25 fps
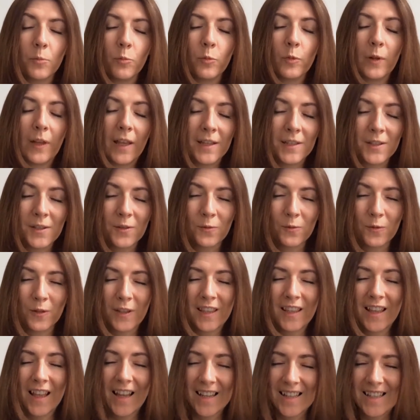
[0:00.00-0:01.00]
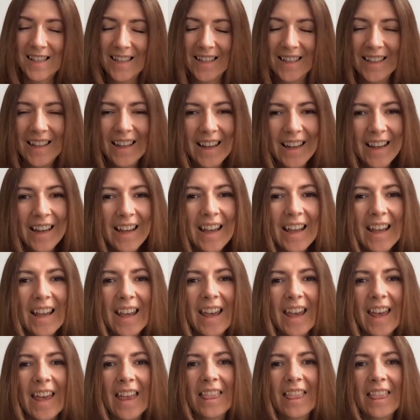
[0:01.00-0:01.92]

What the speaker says: plans with that.